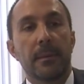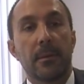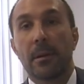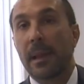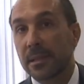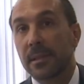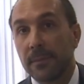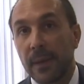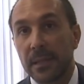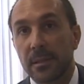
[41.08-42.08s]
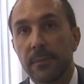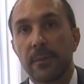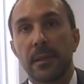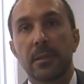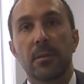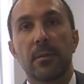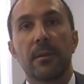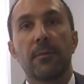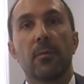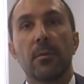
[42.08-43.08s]
they're less invasive, and so
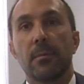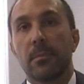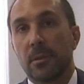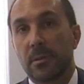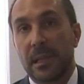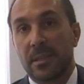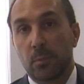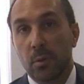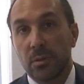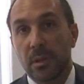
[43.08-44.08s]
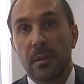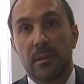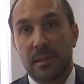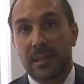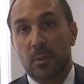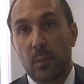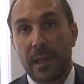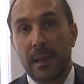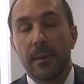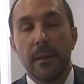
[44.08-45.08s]
therefore there's less bruising, there's less
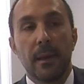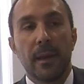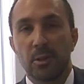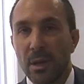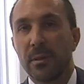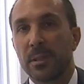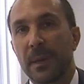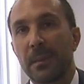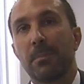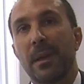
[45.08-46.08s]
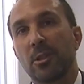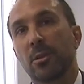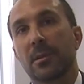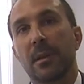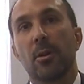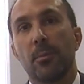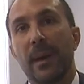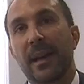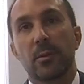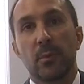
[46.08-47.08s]
swelling, and generally speaking, patients can go
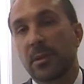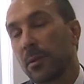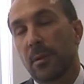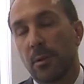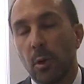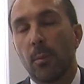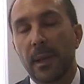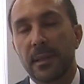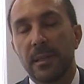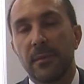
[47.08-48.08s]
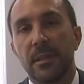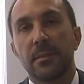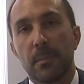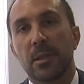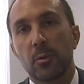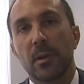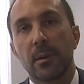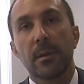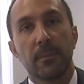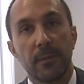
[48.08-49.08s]
back to return to their normal activities much
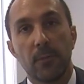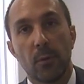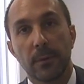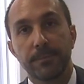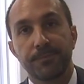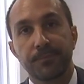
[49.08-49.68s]
quicker than before.